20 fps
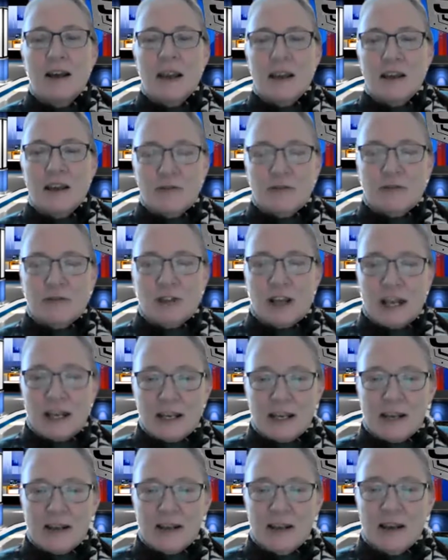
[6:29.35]

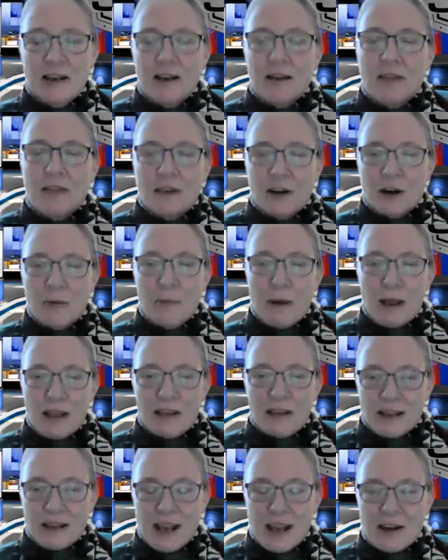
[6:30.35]
inflating their bank
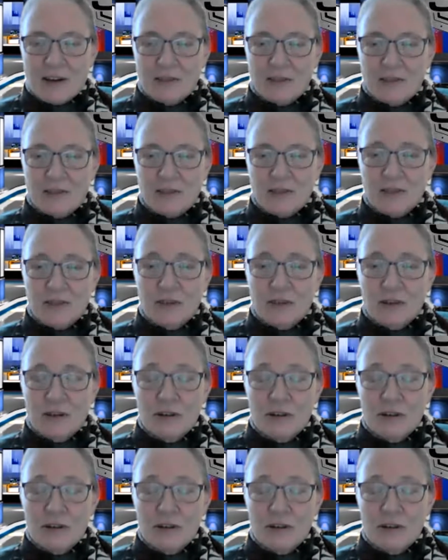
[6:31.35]
accounts